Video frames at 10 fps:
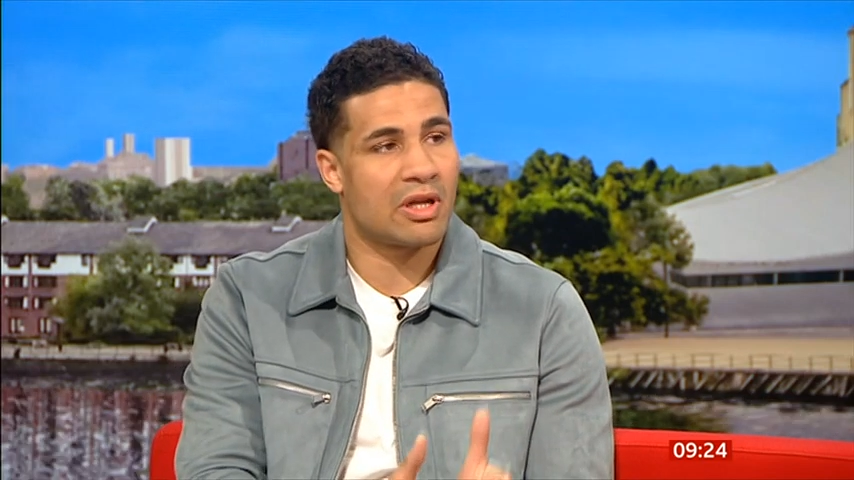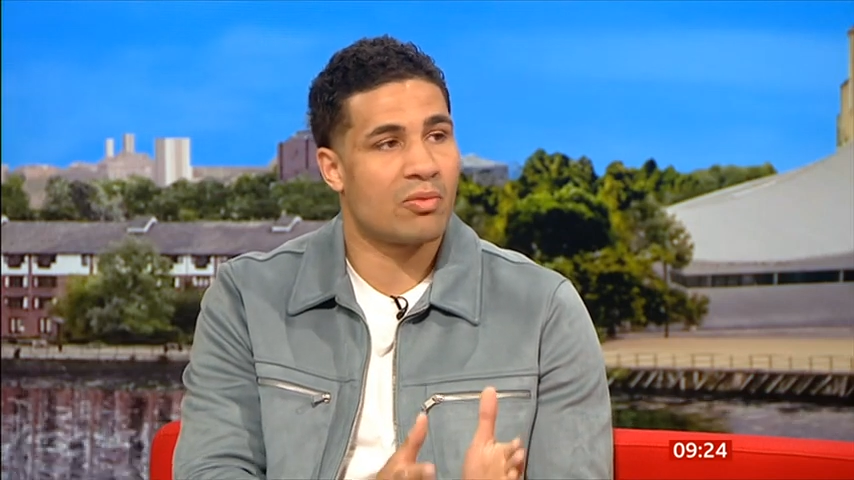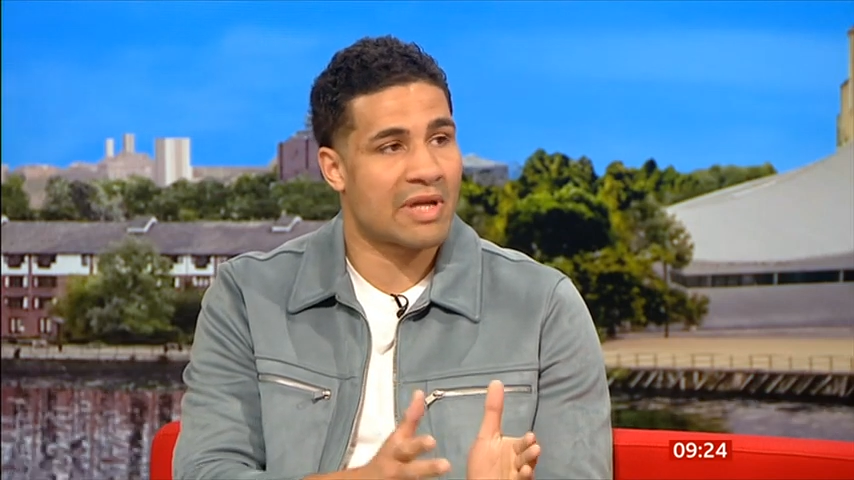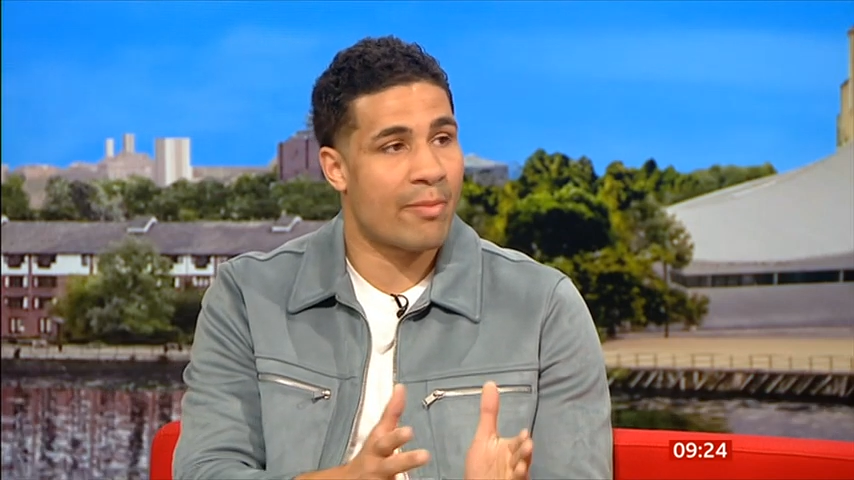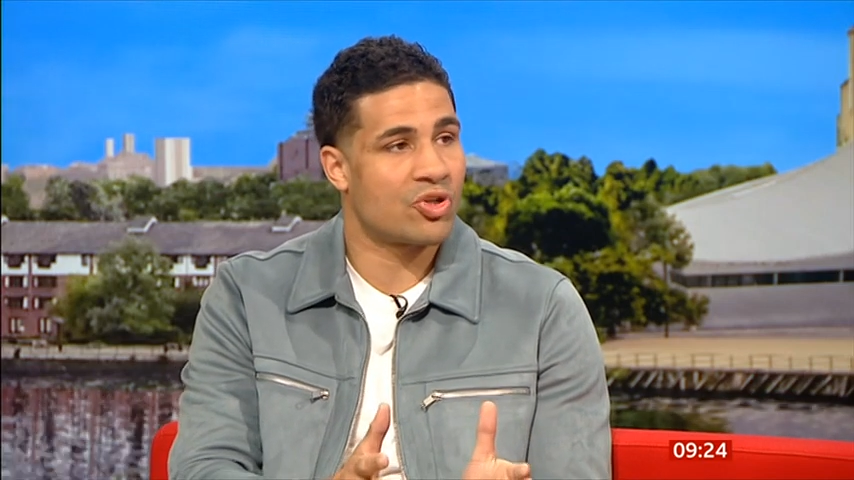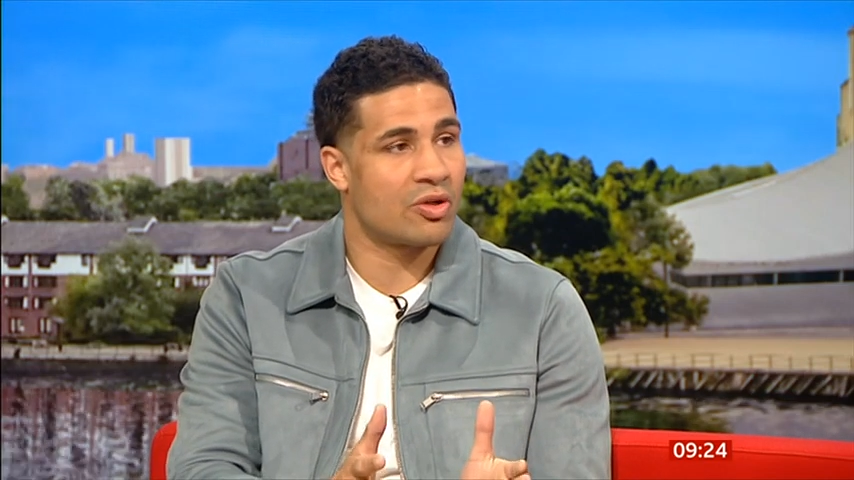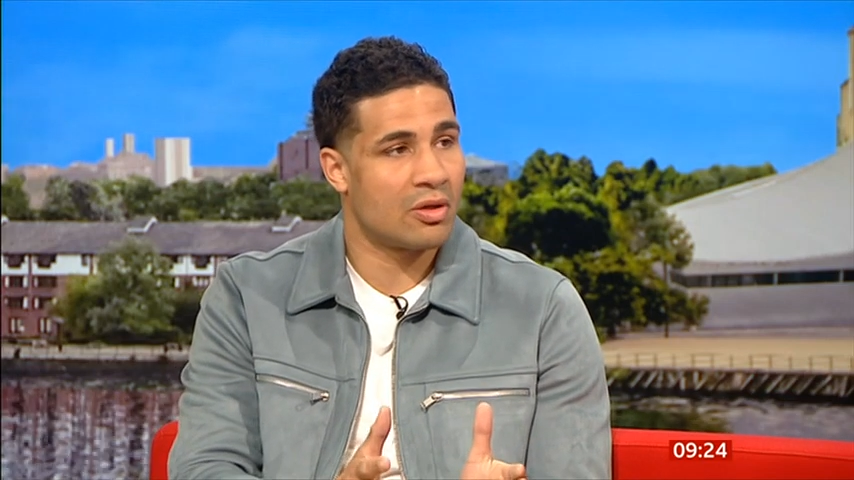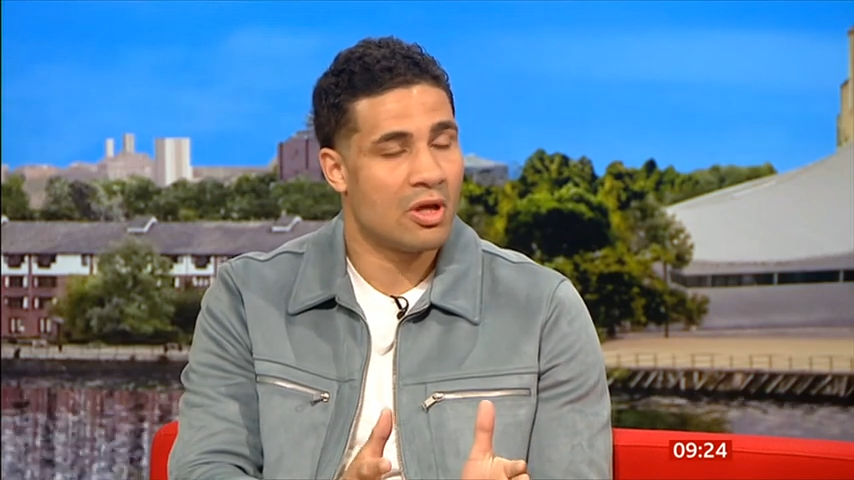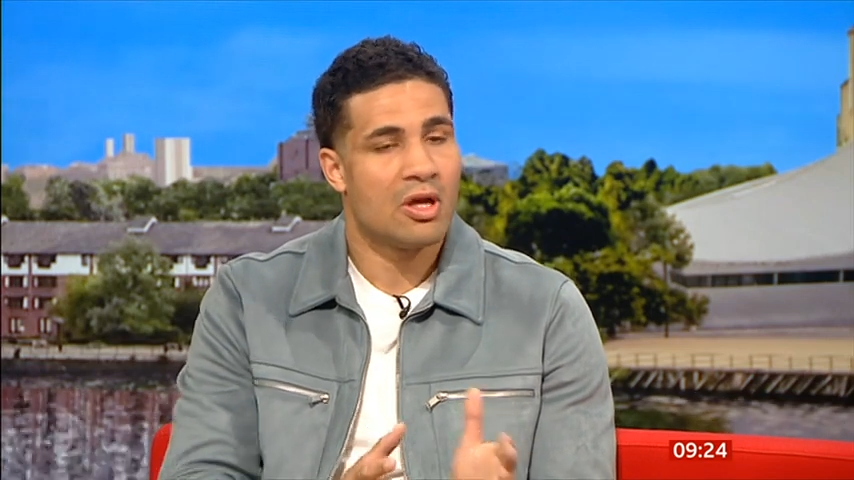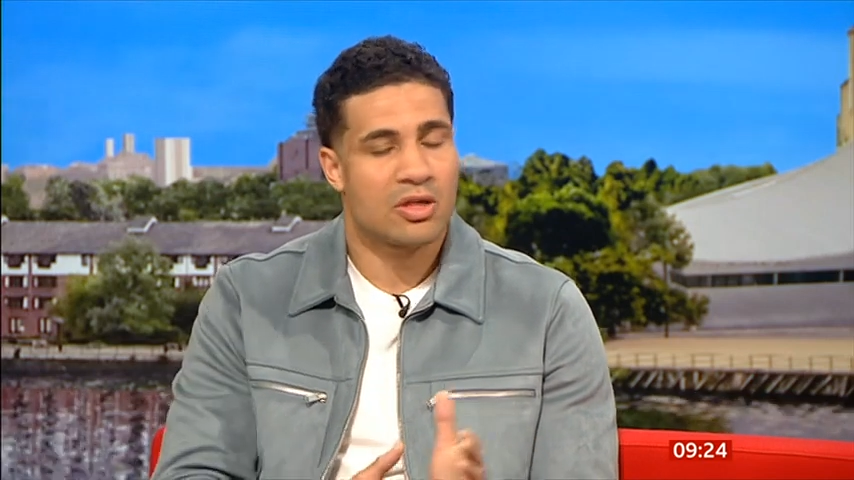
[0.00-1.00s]
It was amateur,
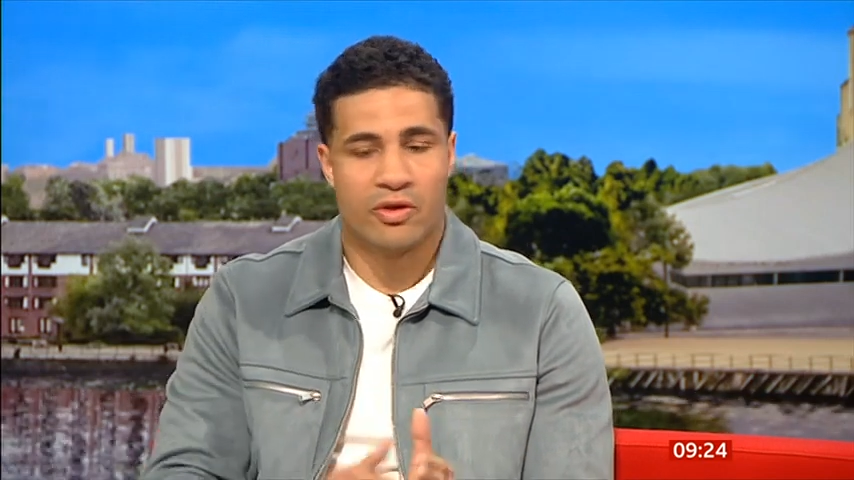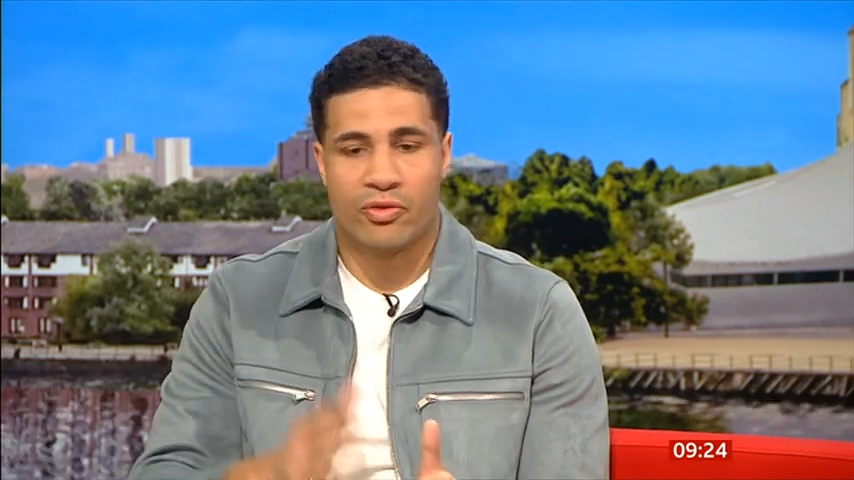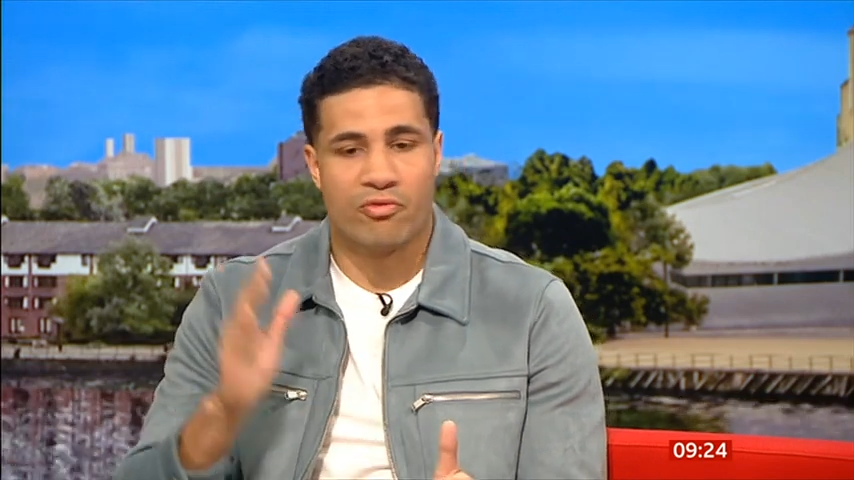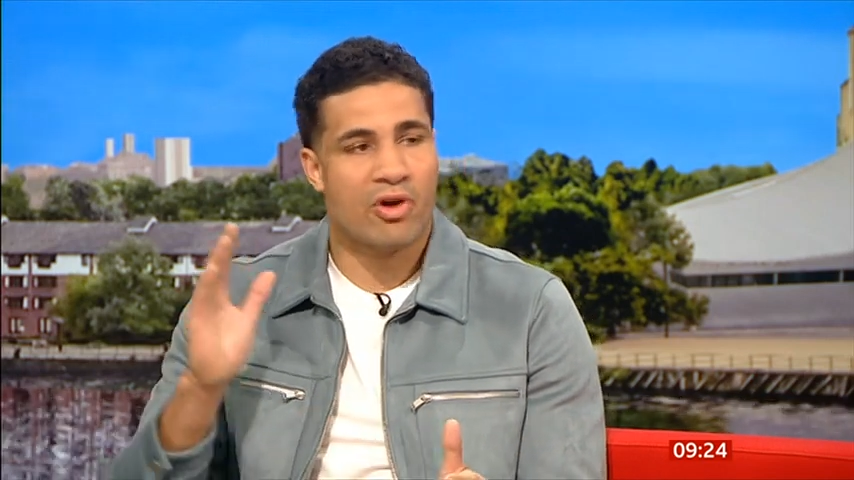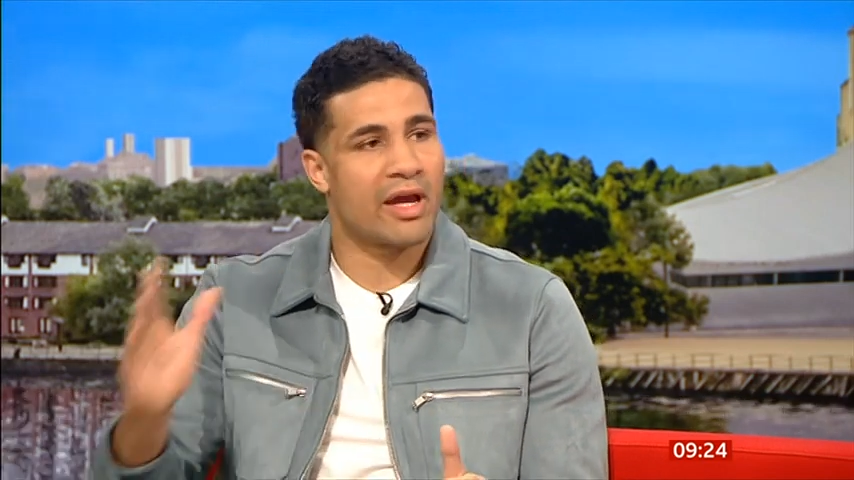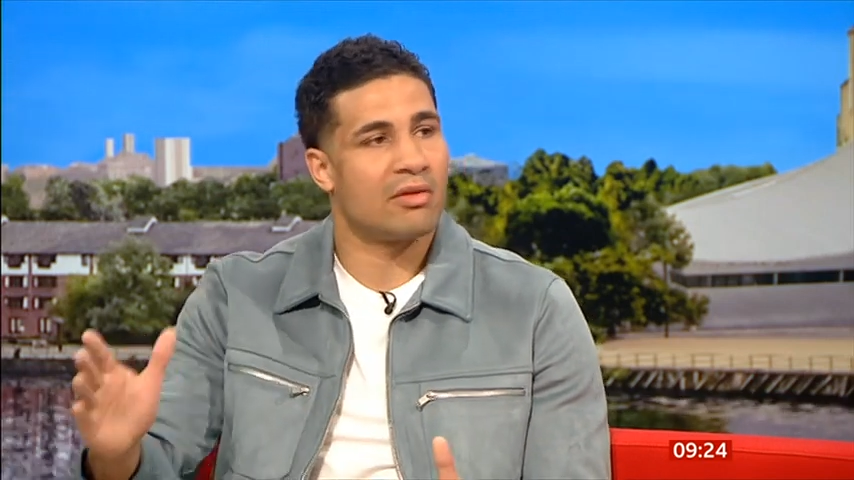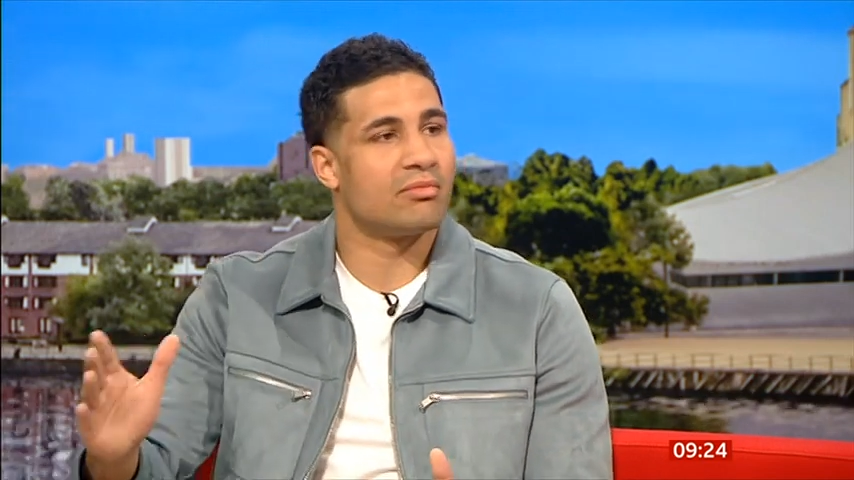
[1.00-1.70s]
so I thought, right,